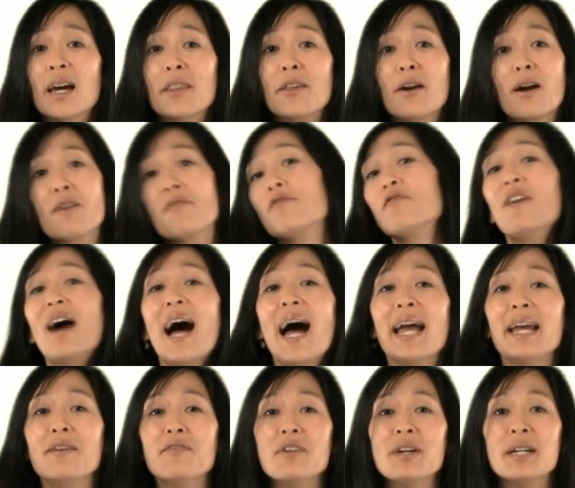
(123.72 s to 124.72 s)
There are
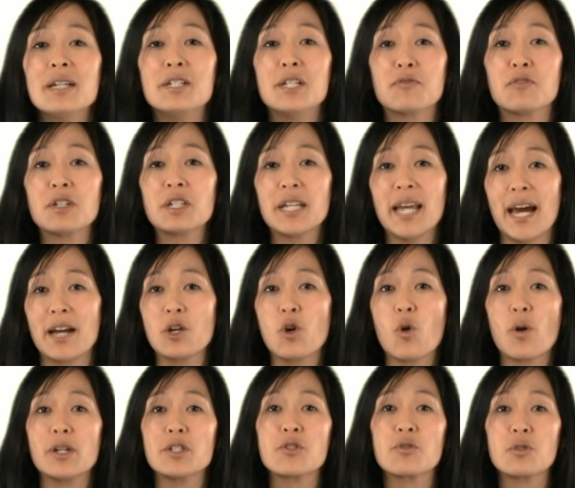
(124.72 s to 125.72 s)
5 different
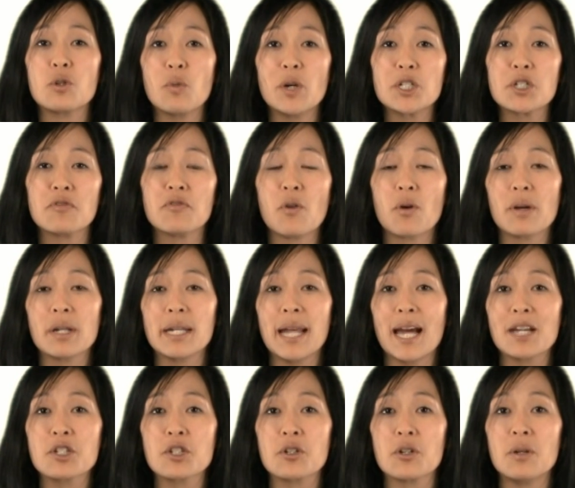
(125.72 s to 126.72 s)
categories through which a foreign
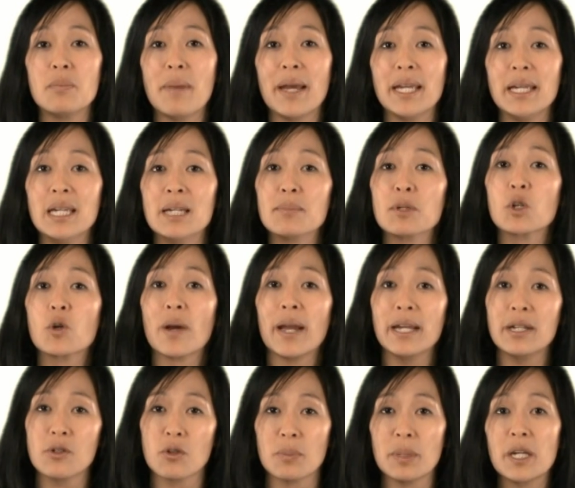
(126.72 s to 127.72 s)
national may
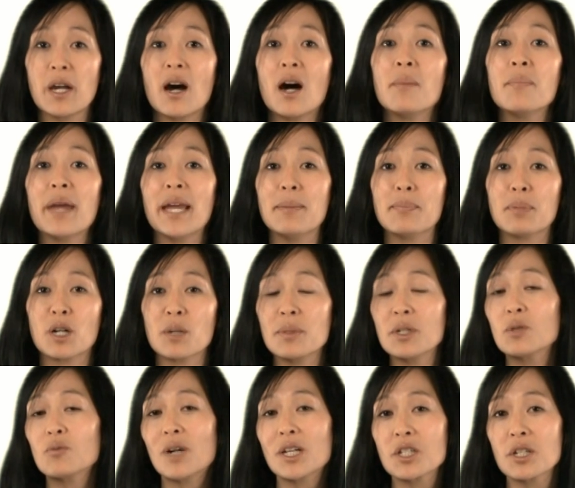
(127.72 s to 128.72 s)
immigrate or become a
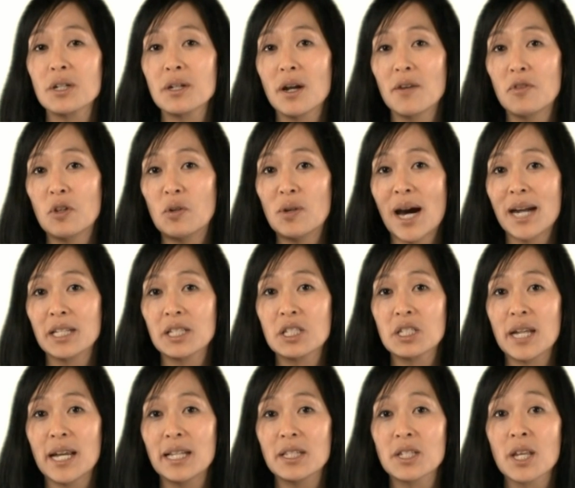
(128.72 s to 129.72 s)
permanent resident of the United
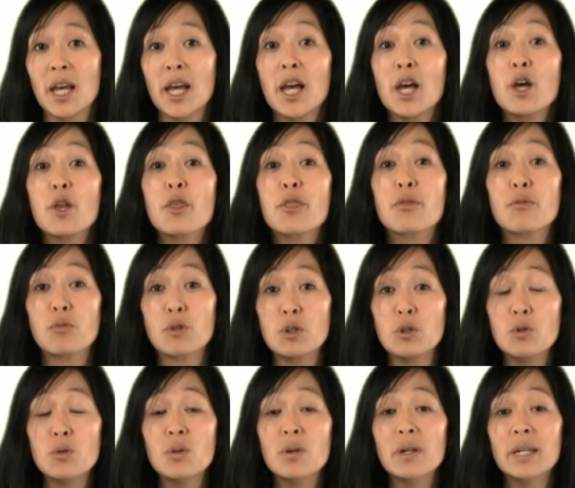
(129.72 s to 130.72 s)
States
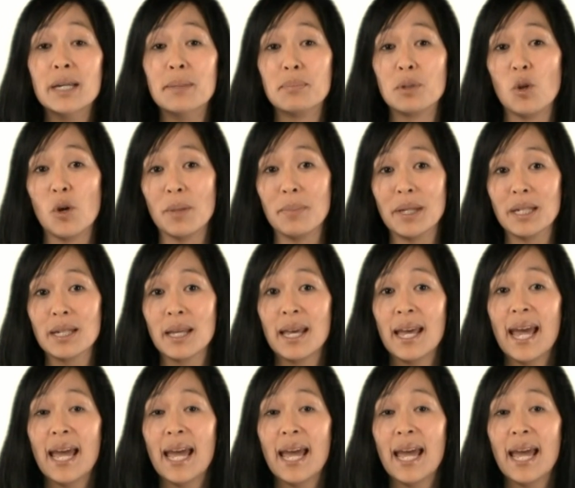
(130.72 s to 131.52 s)
through employment,